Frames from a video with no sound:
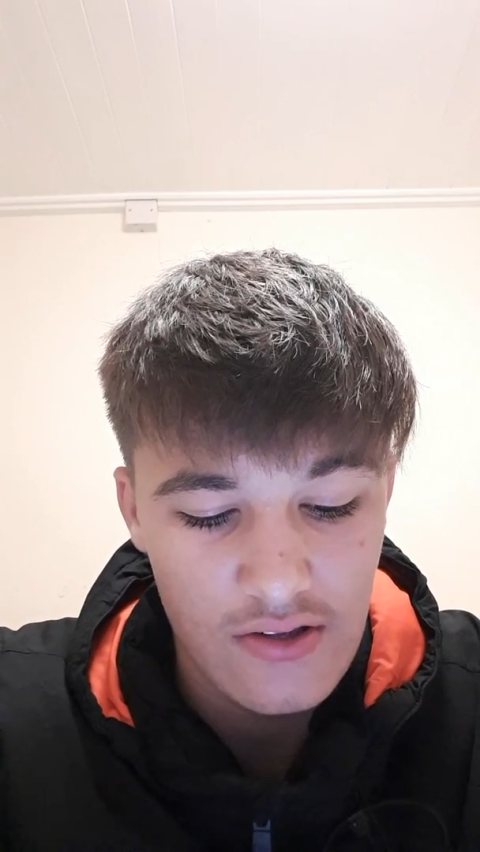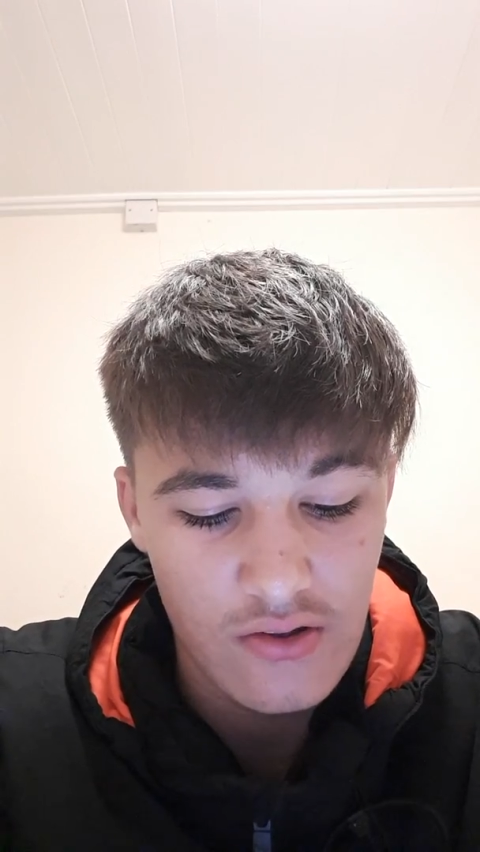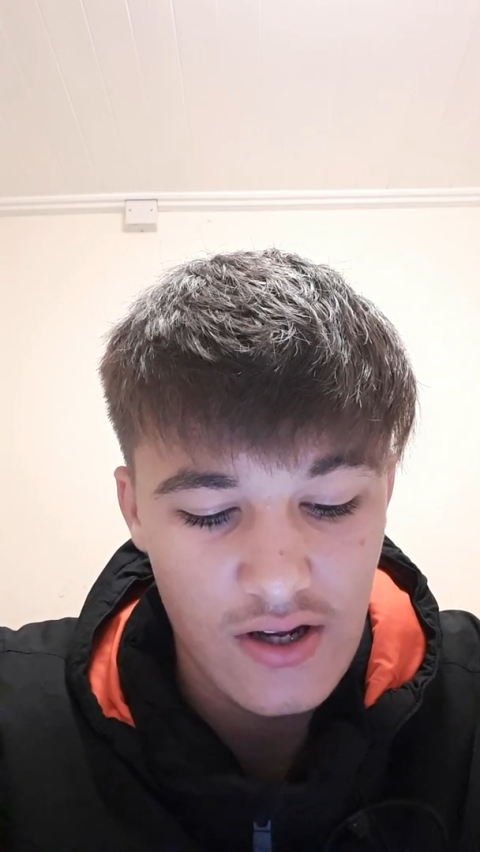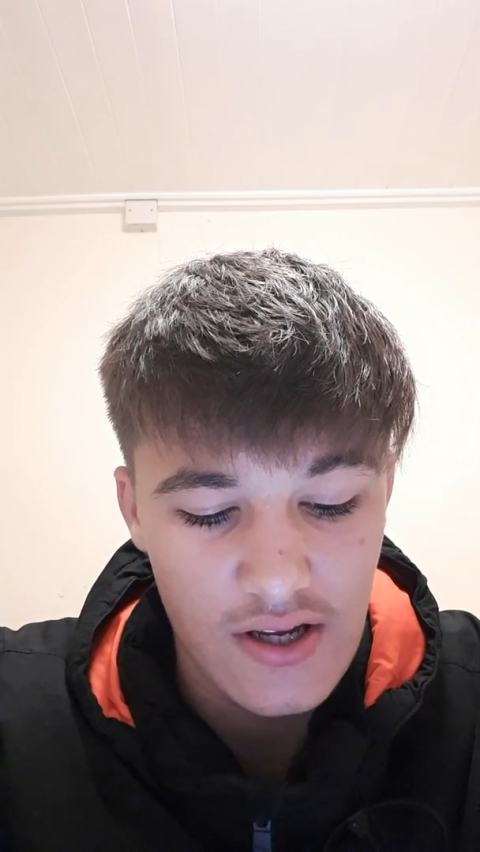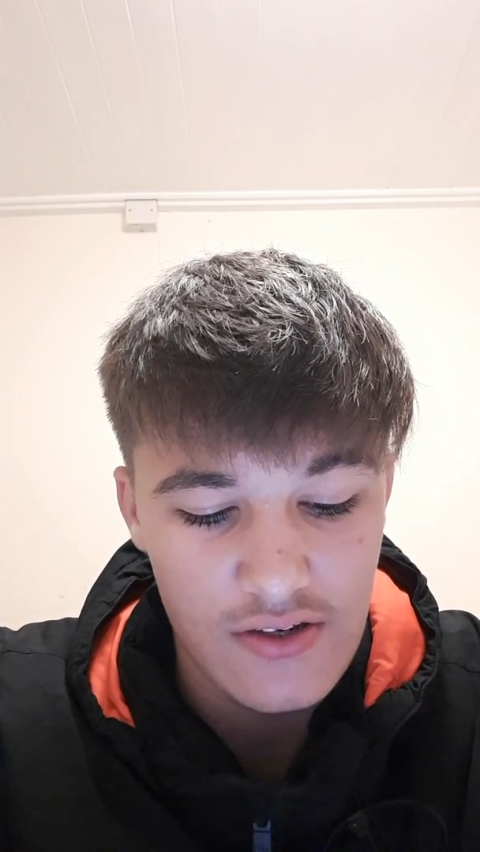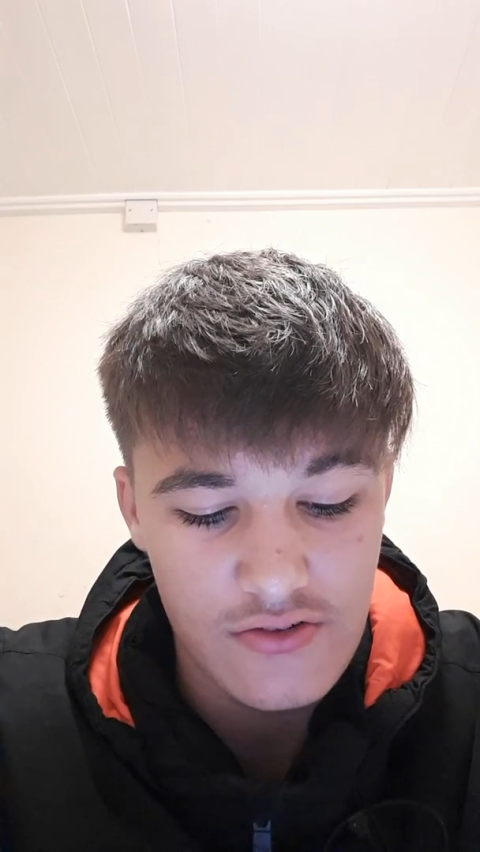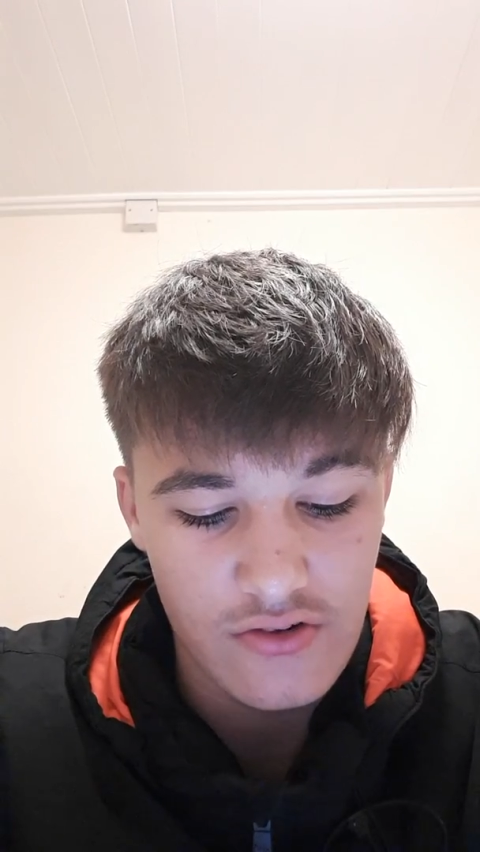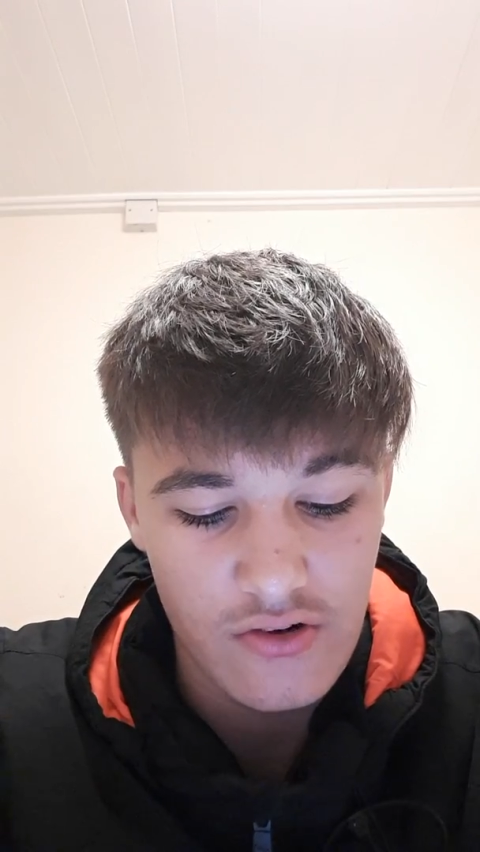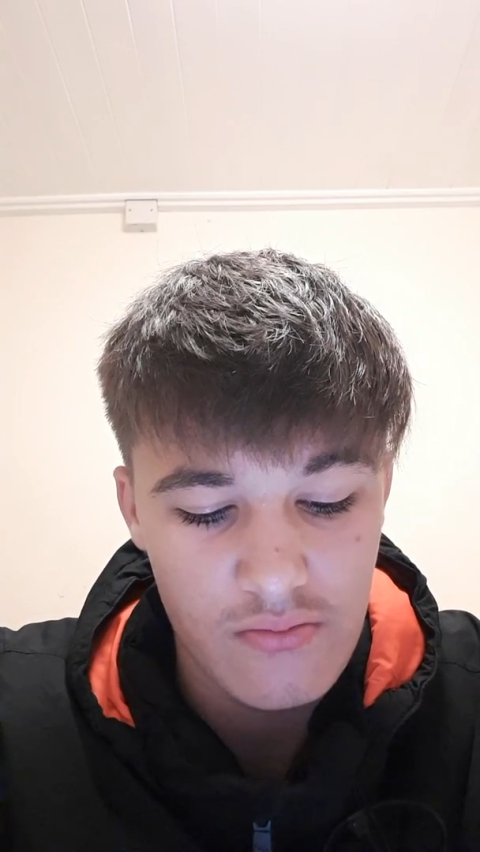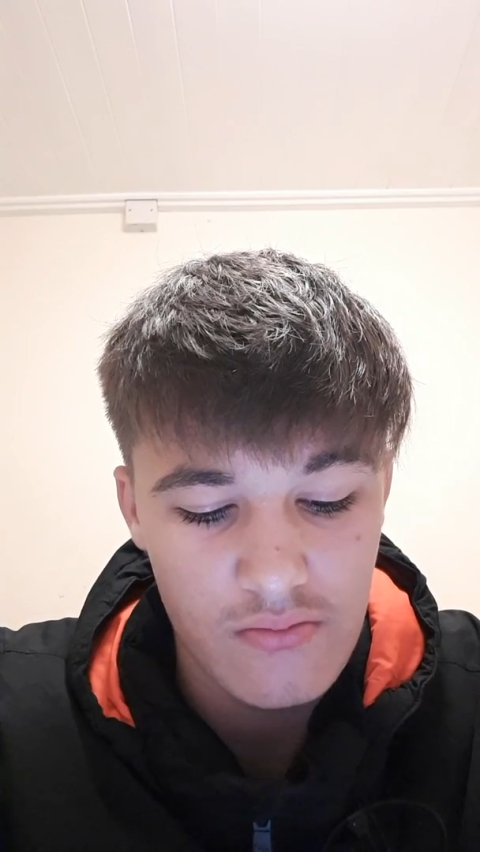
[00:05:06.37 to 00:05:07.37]
your age
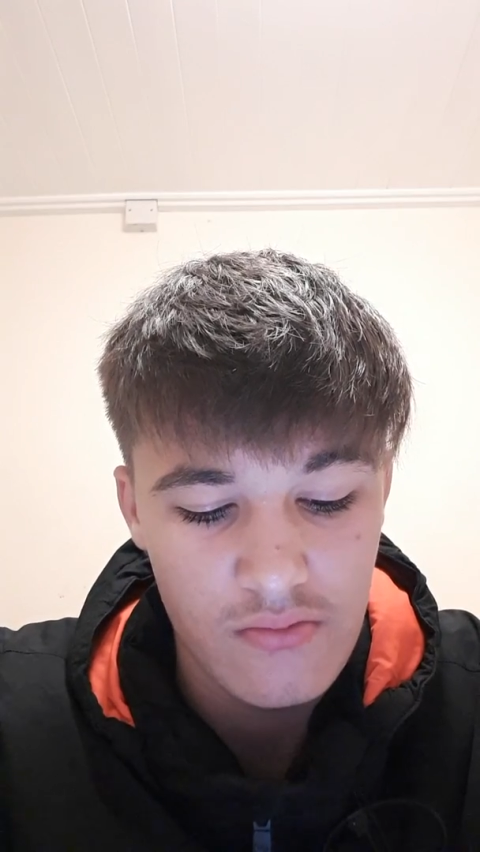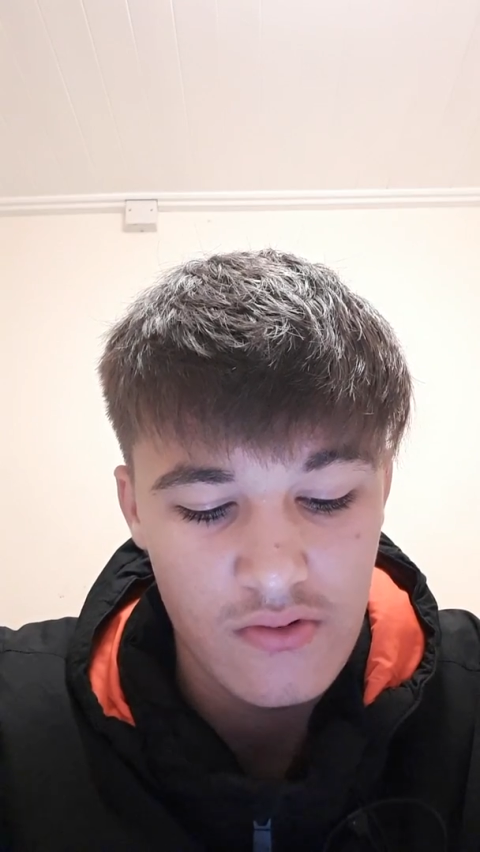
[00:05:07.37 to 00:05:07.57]
group